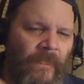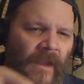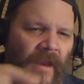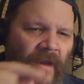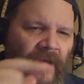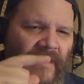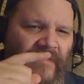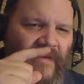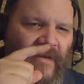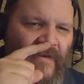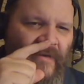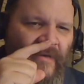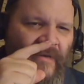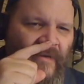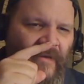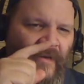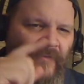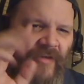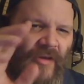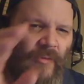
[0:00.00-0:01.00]
and he said in
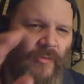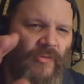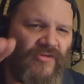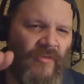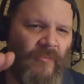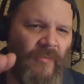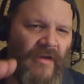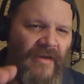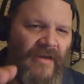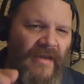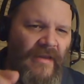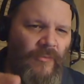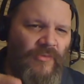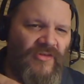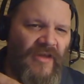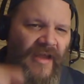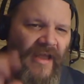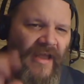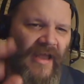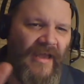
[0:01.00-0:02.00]
an interview with somebody, he
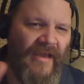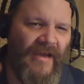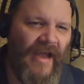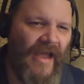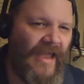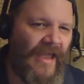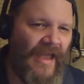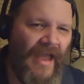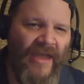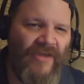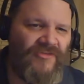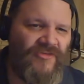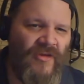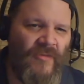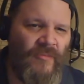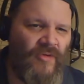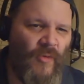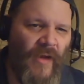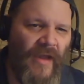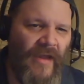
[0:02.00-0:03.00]
was like, I asked
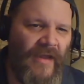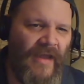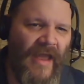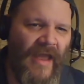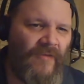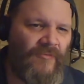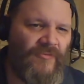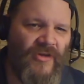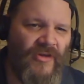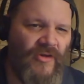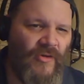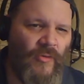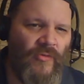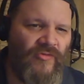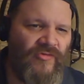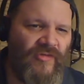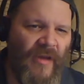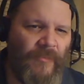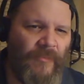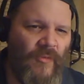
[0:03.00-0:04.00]
him, do I have to
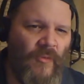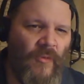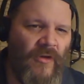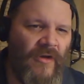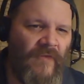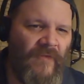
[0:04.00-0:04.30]
use chapter 1?